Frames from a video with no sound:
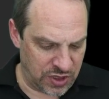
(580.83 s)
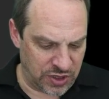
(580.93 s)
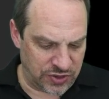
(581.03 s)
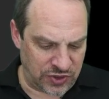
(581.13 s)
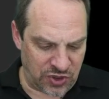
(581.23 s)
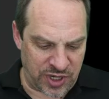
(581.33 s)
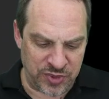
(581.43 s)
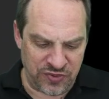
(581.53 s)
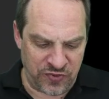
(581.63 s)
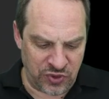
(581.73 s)
So I'm
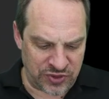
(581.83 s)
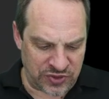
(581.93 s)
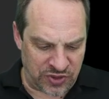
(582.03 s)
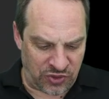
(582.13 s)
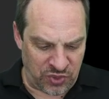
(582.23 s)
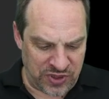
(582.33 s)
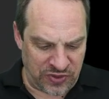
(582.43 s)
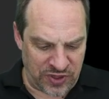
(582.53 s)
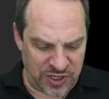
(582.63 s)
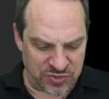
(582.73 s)
going to focus on three
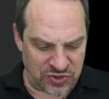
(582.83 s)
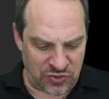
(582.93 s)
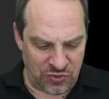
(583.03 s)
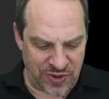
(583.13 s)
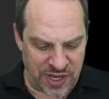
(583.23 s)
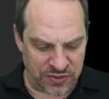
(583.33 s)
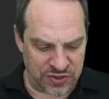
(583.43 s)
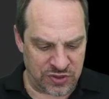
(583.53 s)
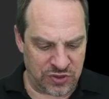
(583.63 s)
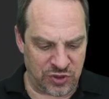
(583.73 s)
themes
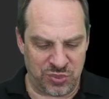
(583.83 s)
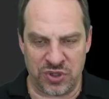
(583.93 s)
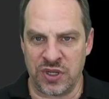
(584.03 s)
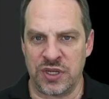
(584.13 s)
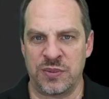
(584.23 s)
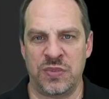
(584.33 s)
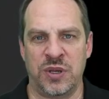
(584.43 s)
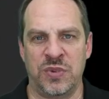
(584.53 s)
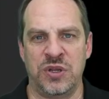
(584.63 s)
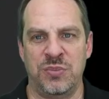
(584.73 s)
throughout the book, and I'm,
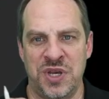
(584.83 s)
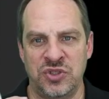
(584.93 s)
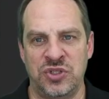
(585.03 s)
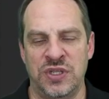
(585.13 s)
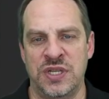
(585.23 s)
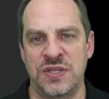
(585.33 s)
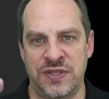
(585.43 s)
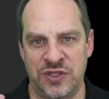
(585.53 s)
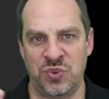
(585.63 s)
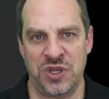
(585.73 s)
I'm going to mention these
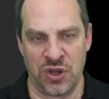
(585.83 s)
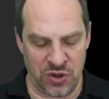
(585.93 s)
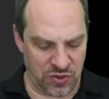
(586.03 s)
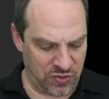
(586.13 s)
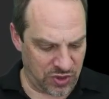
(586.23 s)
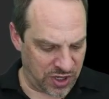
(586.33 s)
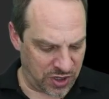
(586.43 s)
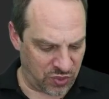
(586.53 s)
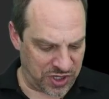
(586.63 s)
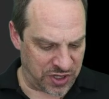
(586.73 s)
as we go uh,
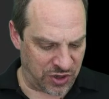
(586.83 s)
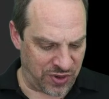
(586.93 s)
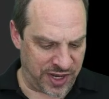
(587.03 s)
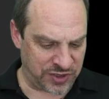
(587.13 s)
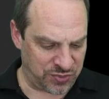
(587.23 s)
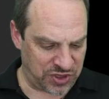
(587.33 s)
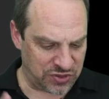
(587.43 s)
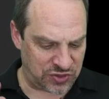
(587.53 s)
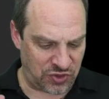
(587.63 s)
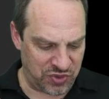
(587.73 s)
when they arise. But
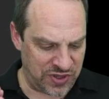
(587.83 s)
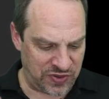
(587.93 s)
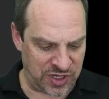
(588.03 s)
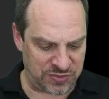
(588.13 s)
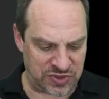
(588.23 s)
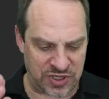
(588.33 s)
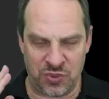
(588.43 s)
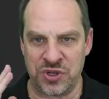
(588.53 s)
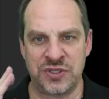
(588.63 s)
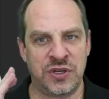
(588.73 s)
there's three themes, and I
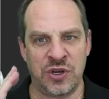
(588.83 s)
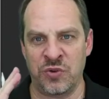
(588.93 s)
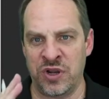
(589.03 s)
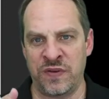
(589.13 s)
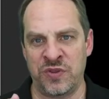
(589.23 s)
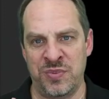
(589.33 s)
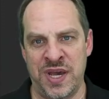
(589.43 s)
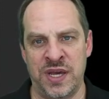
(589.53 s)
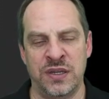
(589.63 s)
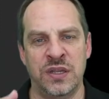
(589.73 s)
want to tell you right off the
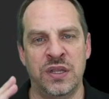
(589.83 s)
bat